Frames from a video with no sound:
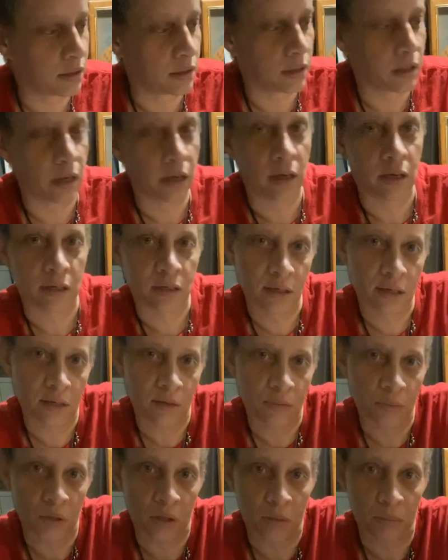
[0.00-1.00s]
I
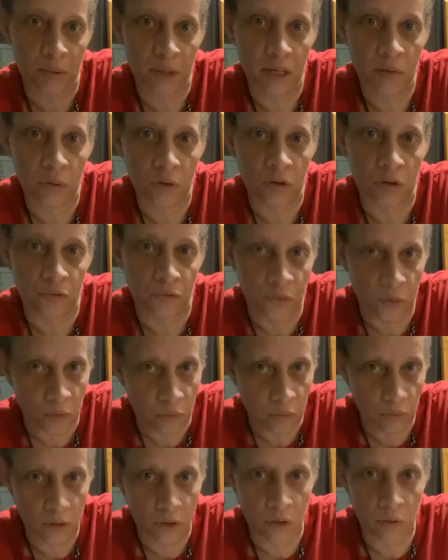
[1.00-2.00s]
said, with the plate with the fruit,